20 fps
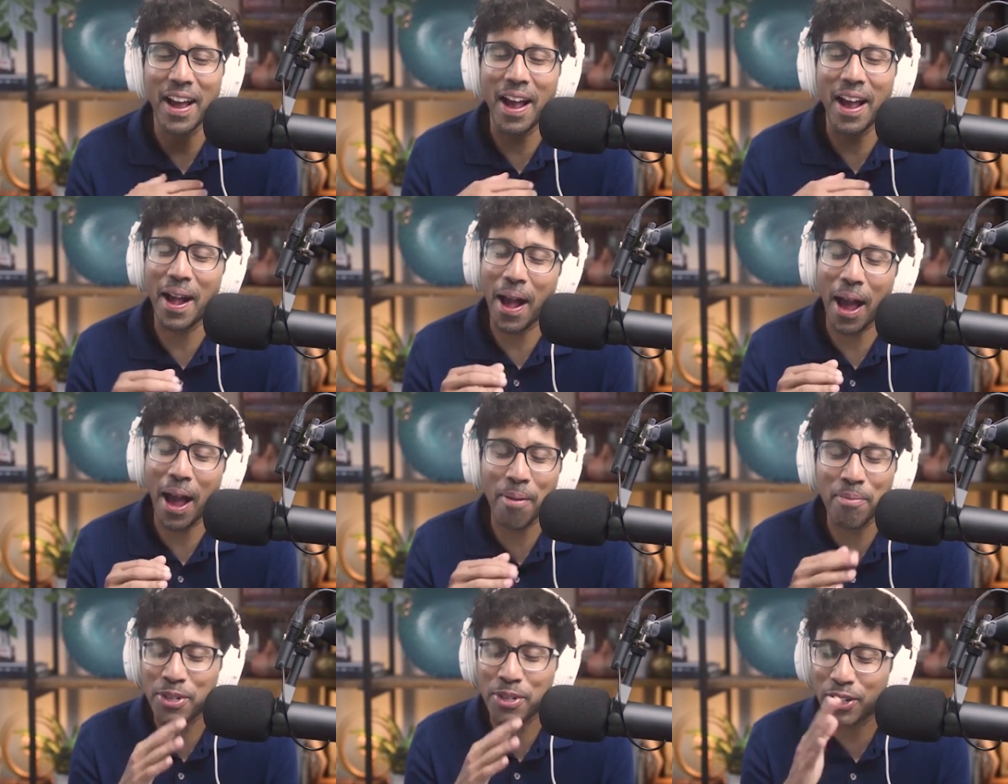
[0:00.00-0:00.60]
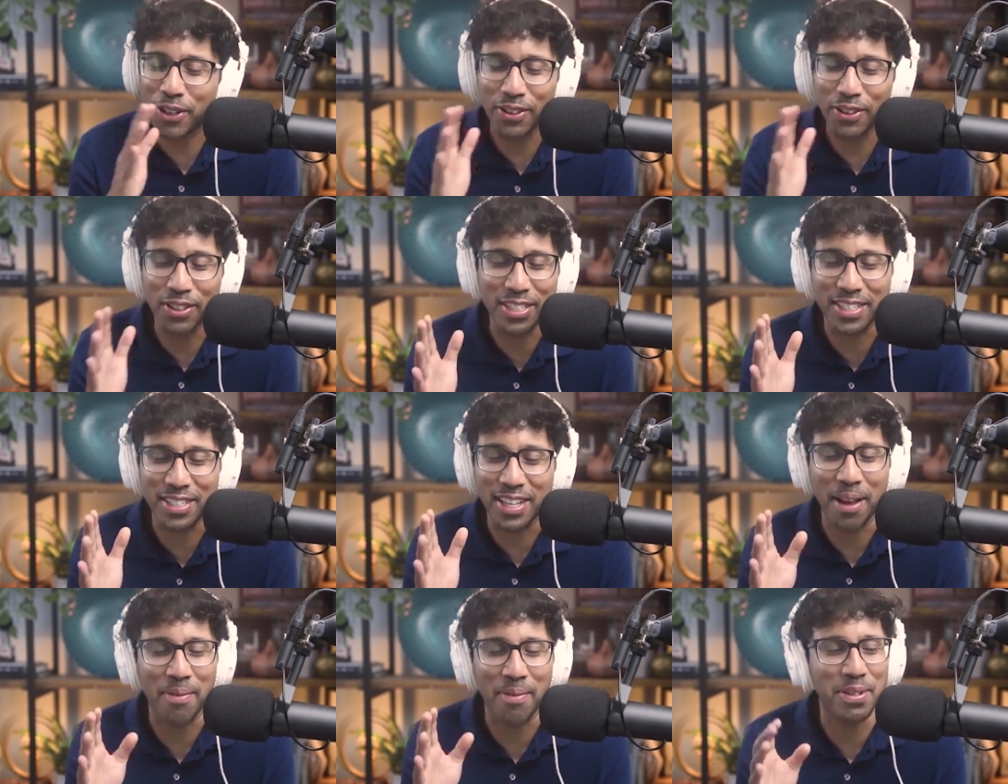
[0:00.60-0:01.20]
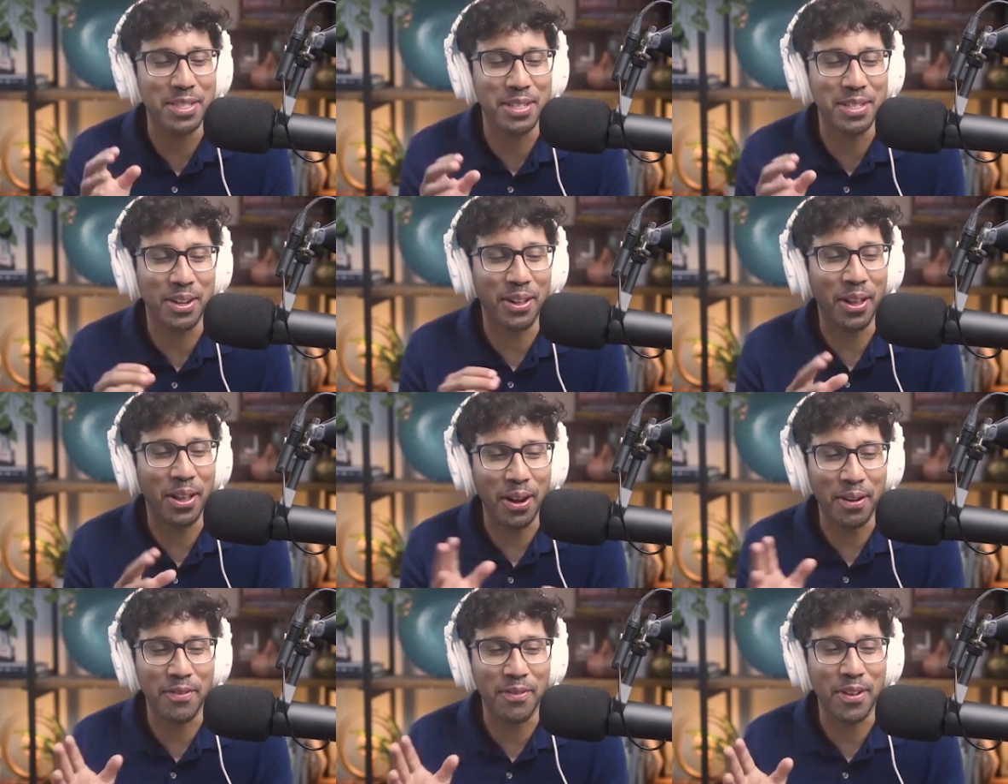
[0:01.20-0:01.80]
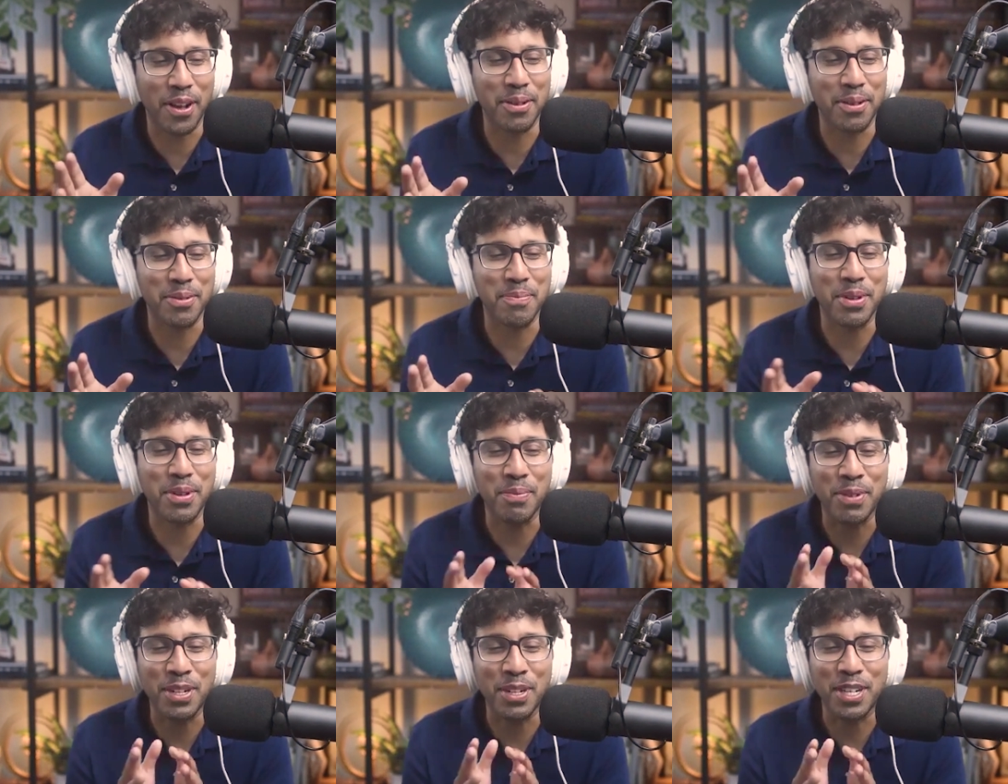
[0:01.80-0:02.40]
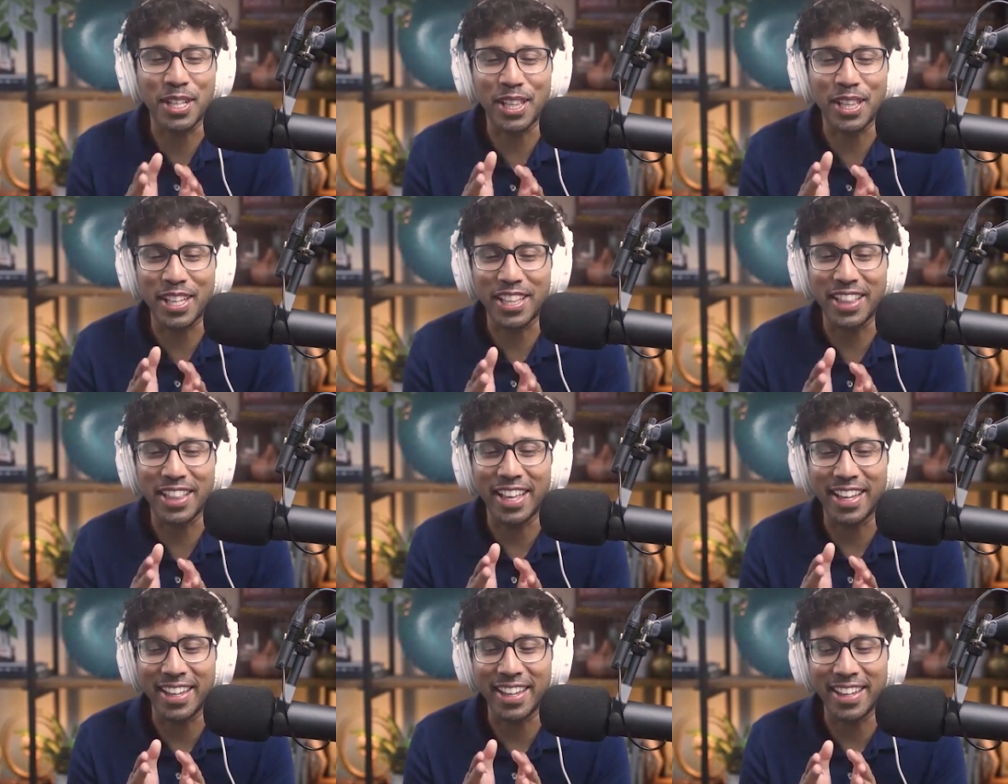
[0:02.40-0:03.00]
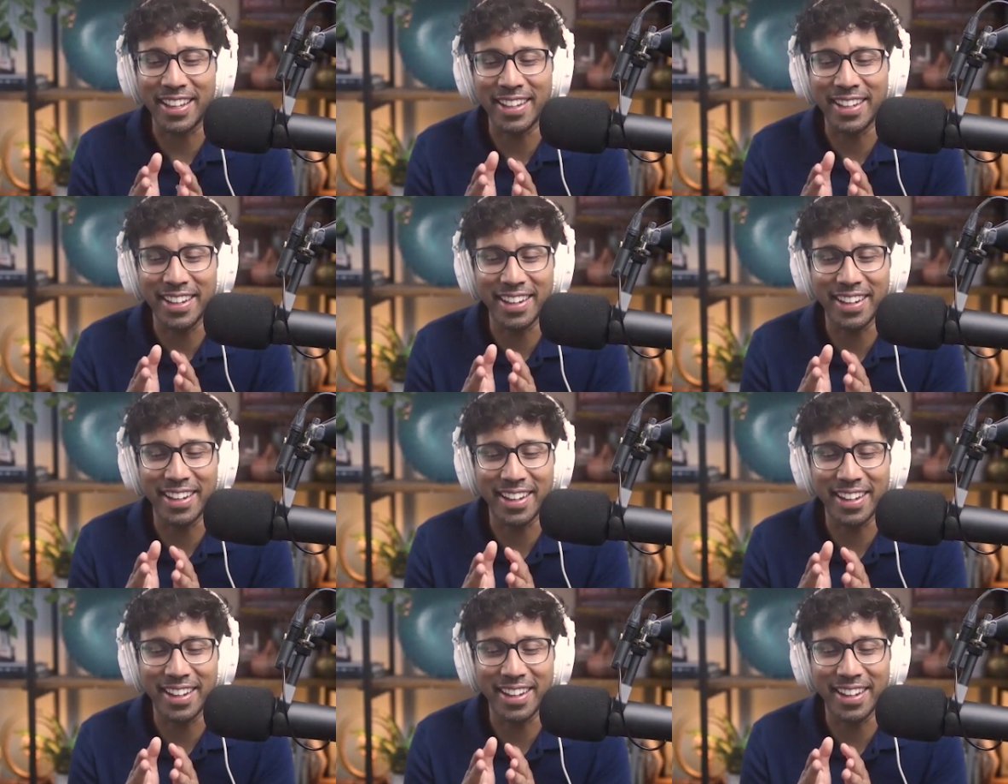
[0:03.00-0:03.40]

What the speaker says: I'm sure this happens in a lot of families, but particularly like in